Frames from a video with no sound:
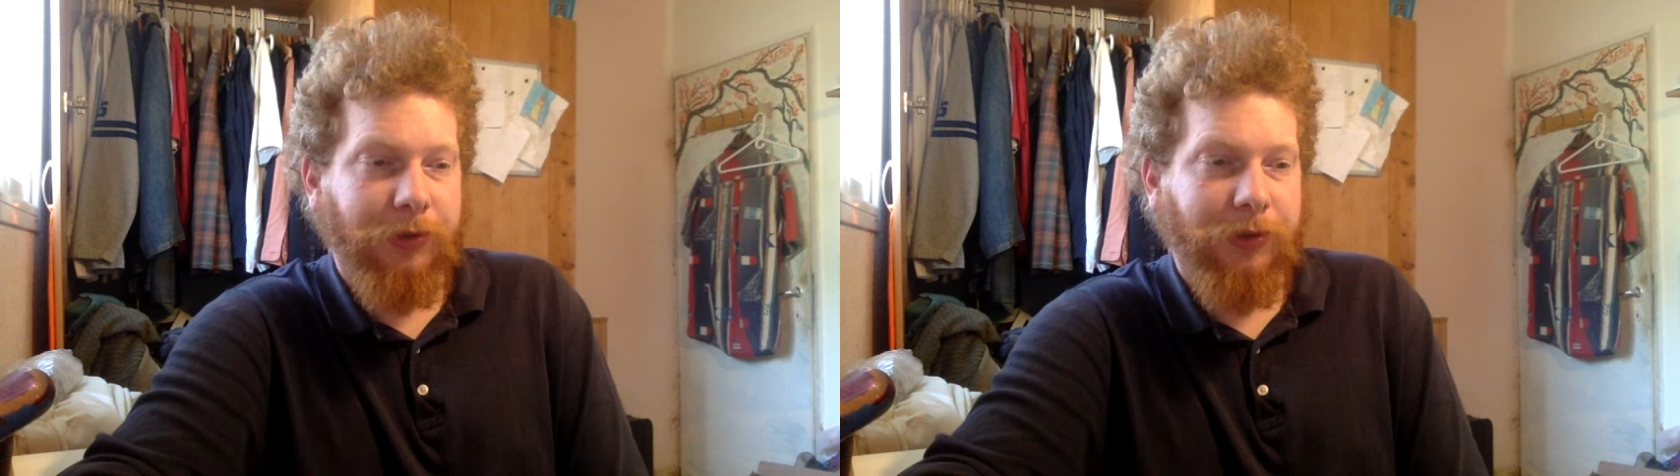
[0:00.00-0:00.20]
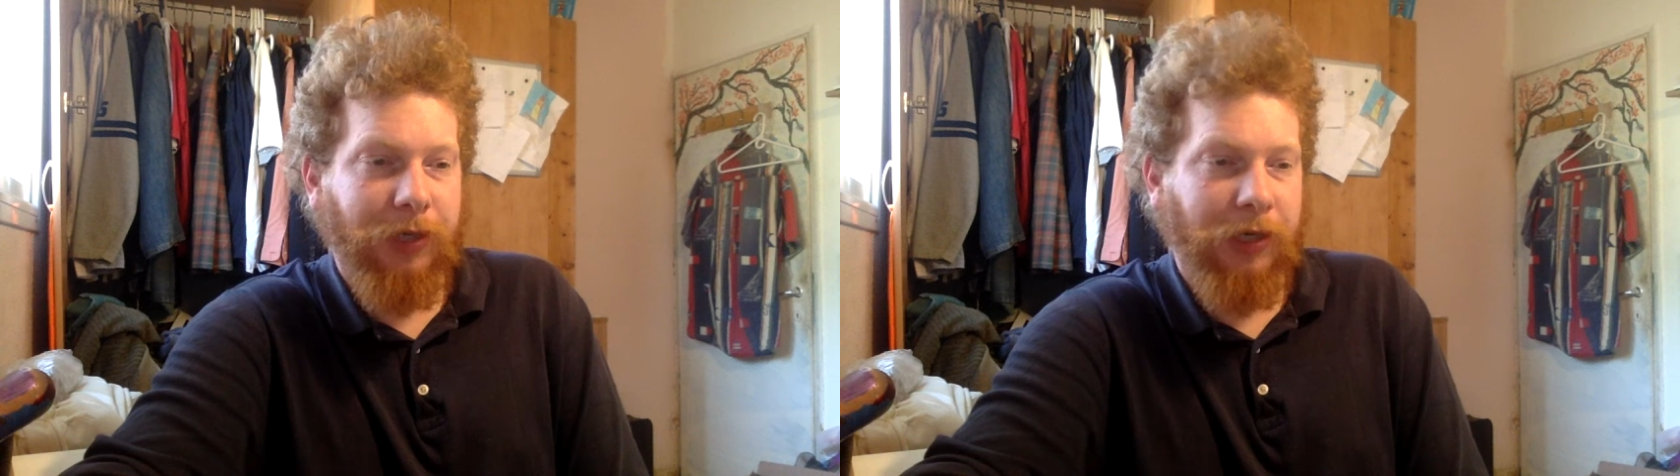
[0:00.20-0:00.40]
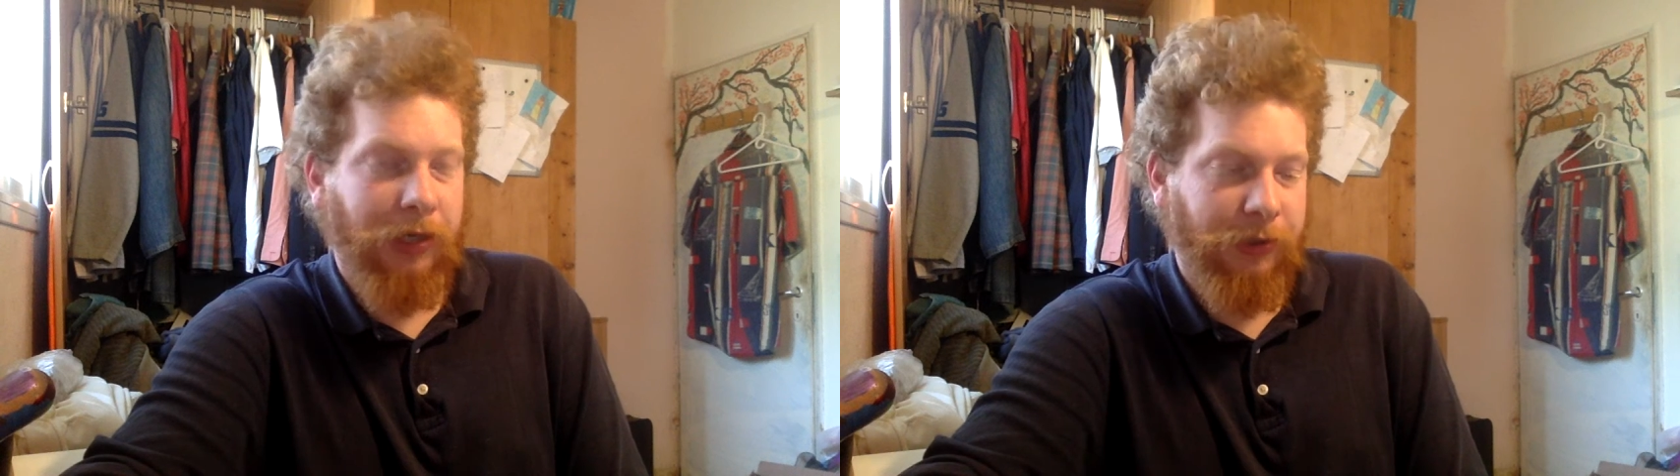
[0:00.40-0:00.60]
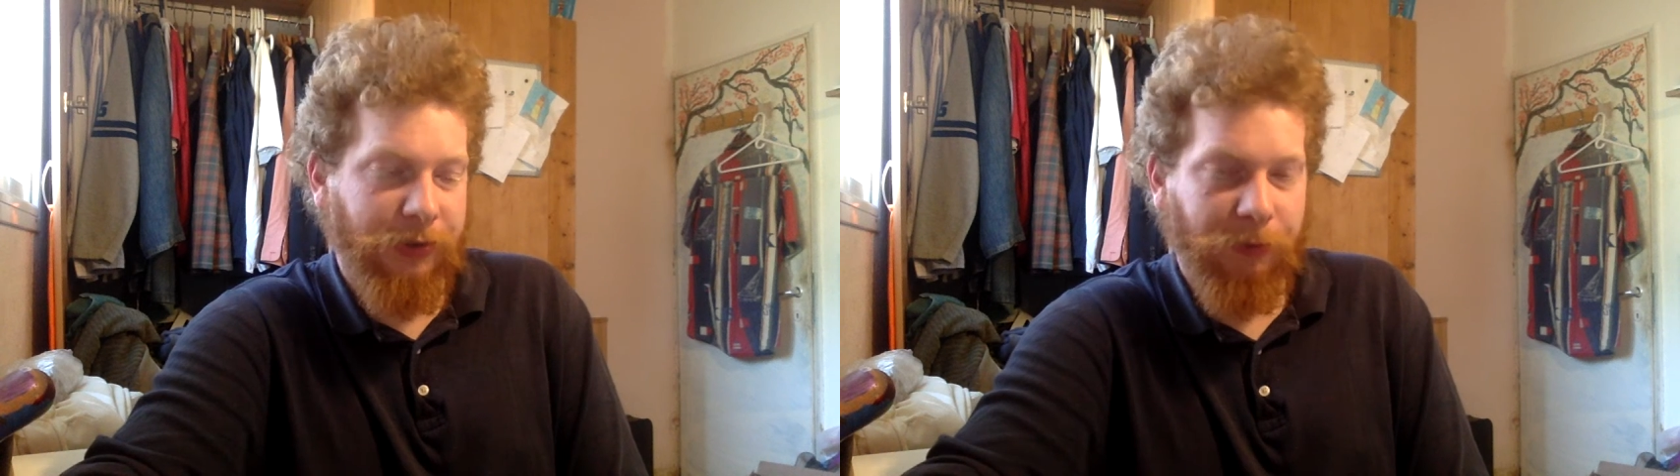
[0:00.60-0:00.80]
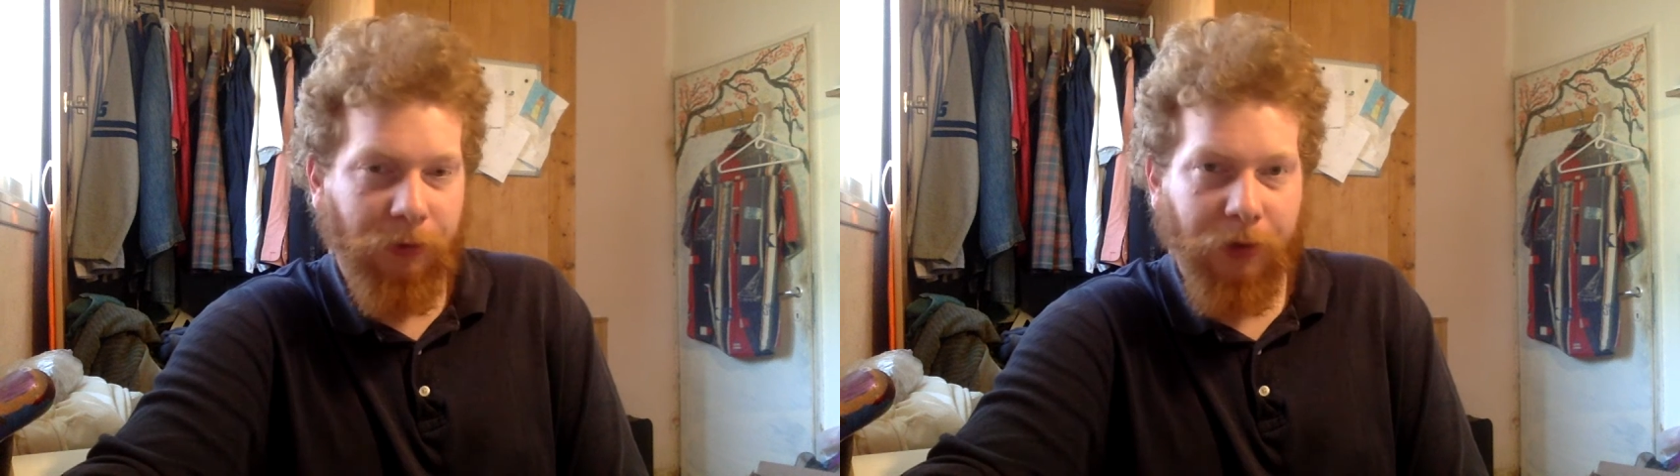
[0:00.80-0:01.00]
the
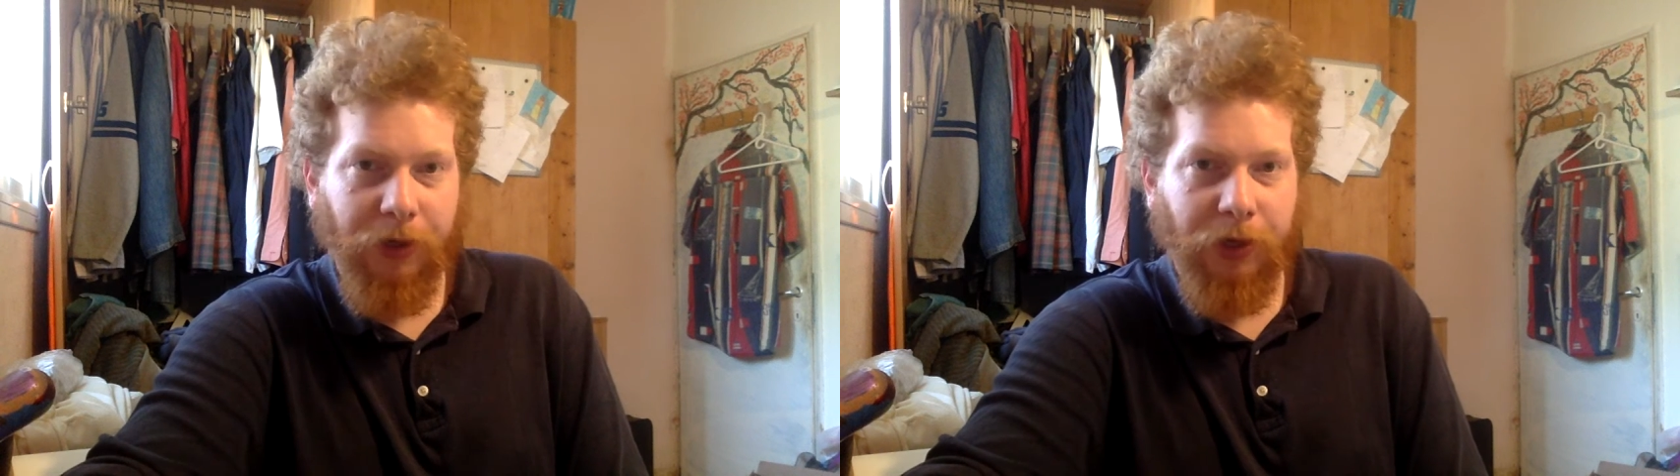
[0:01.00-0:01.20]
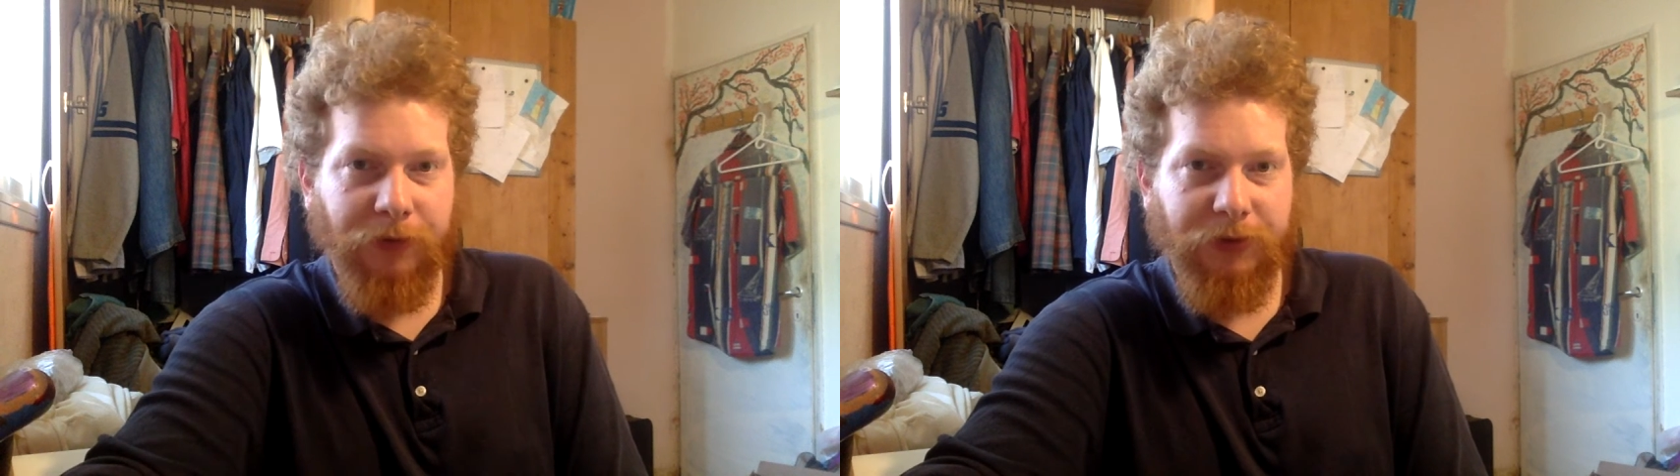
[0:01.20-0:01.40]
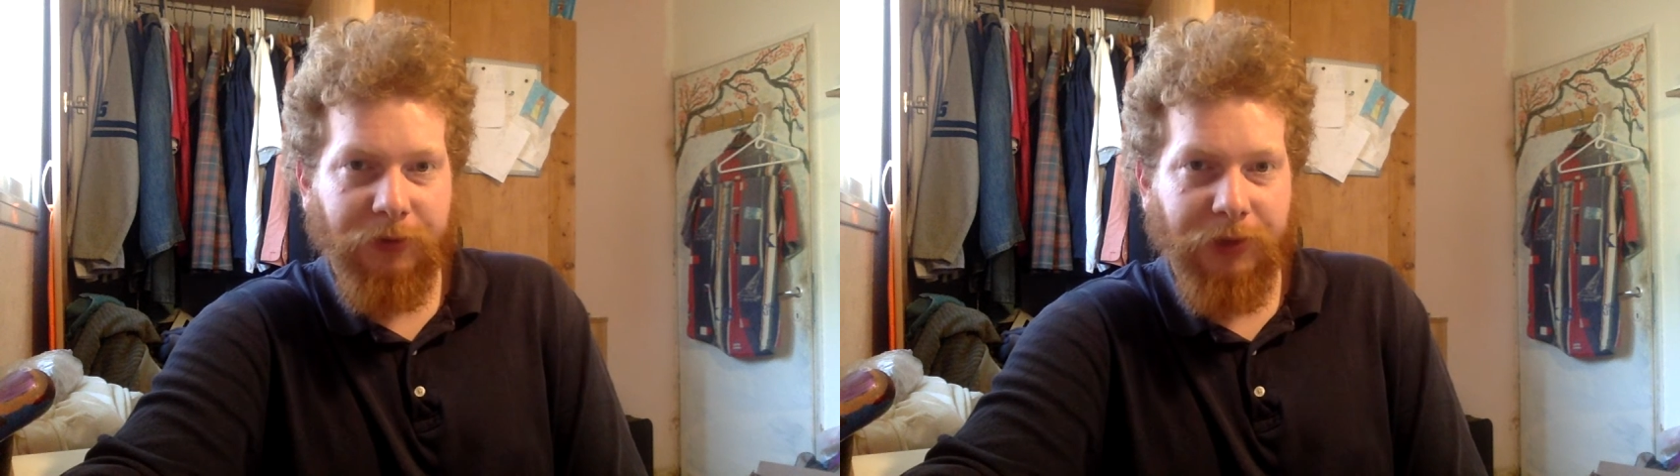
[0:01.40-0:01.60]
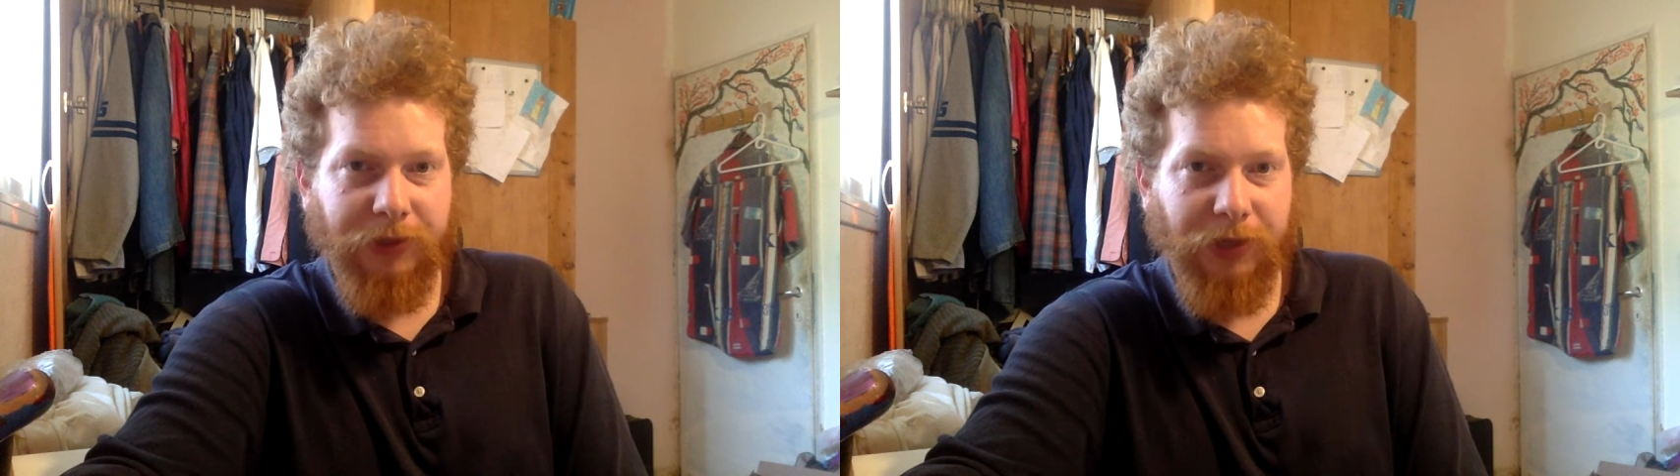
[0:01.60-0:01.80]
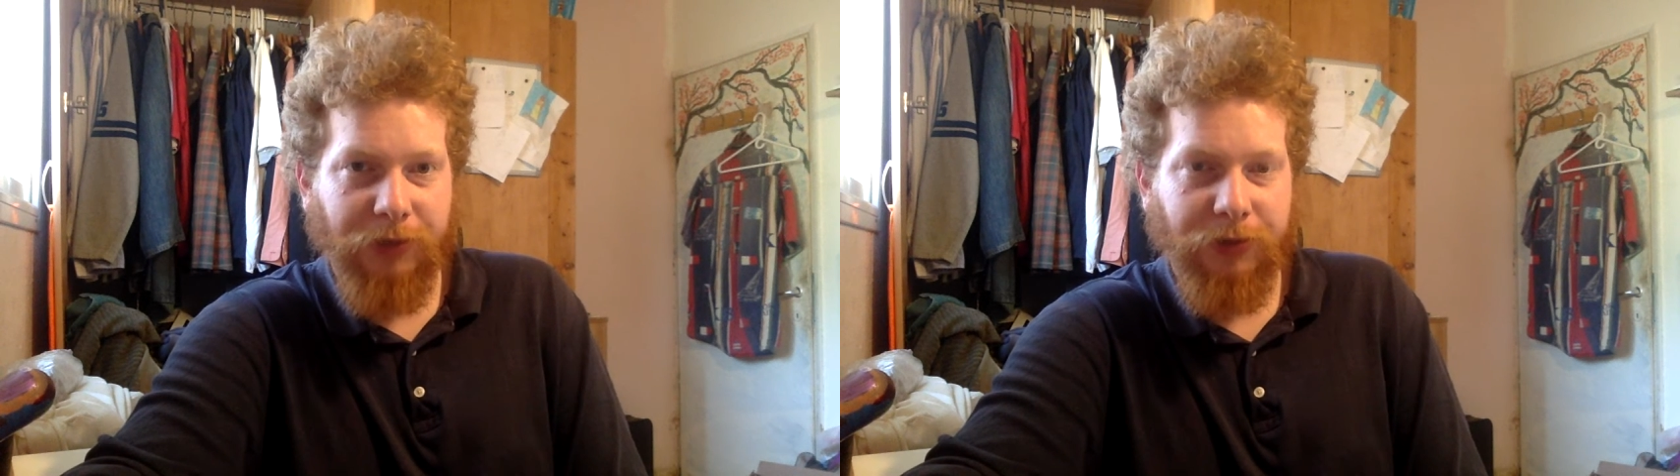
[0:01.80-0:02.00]
support of some of
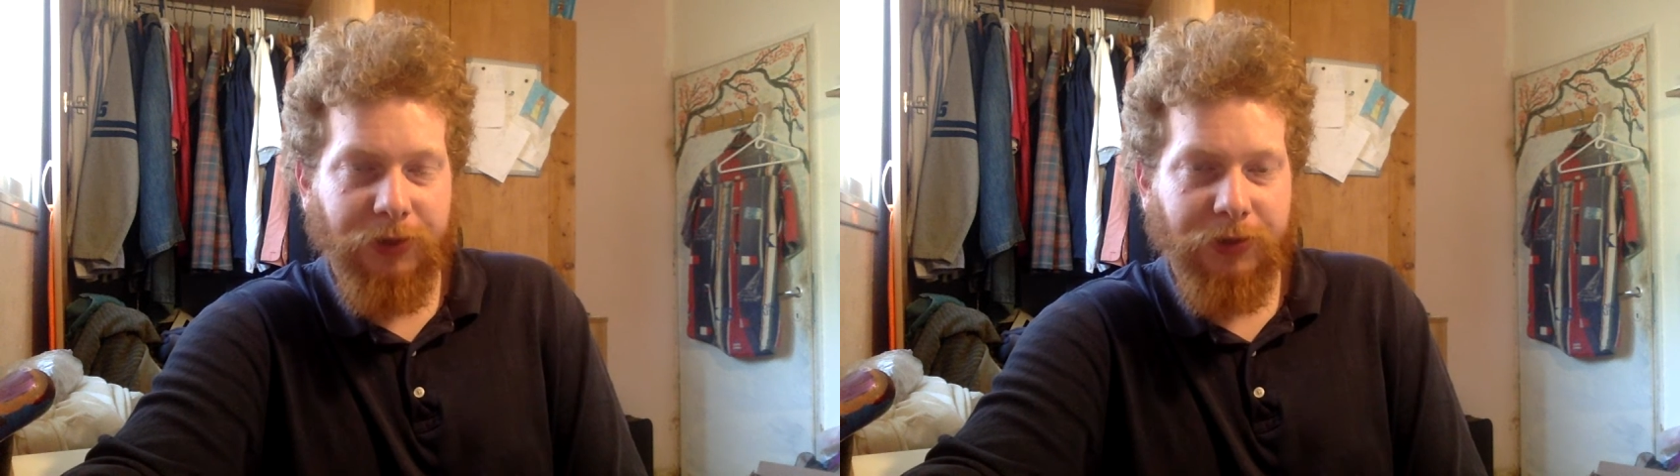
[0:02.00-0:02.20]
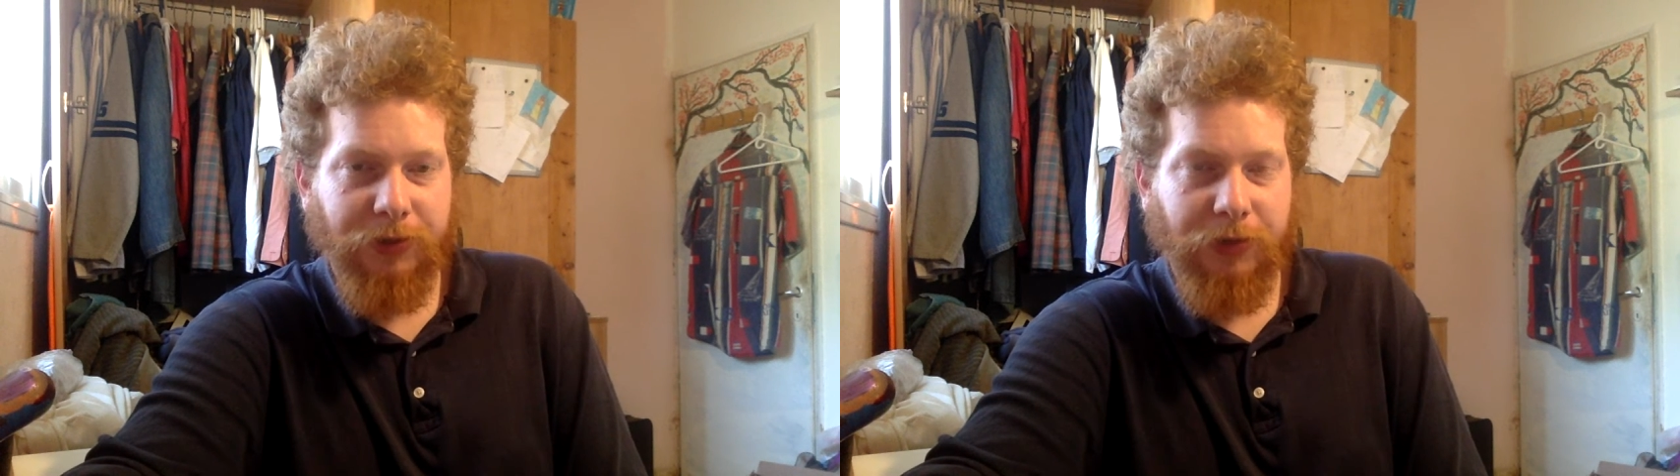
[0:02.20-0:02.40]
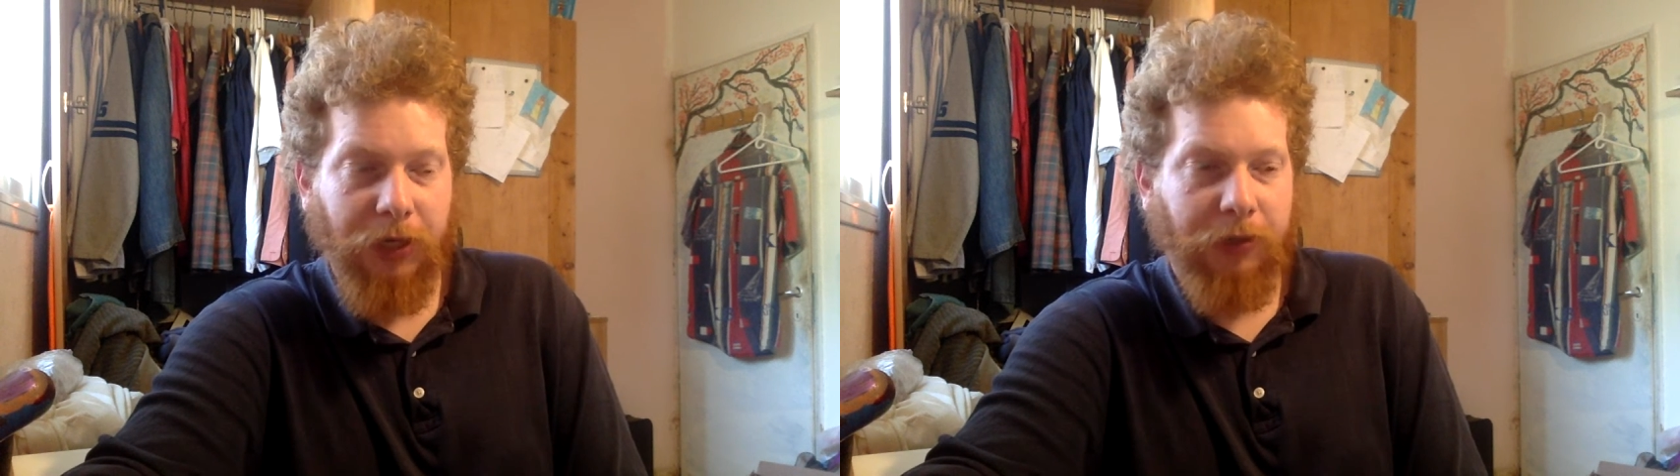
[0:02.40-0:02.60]
these countries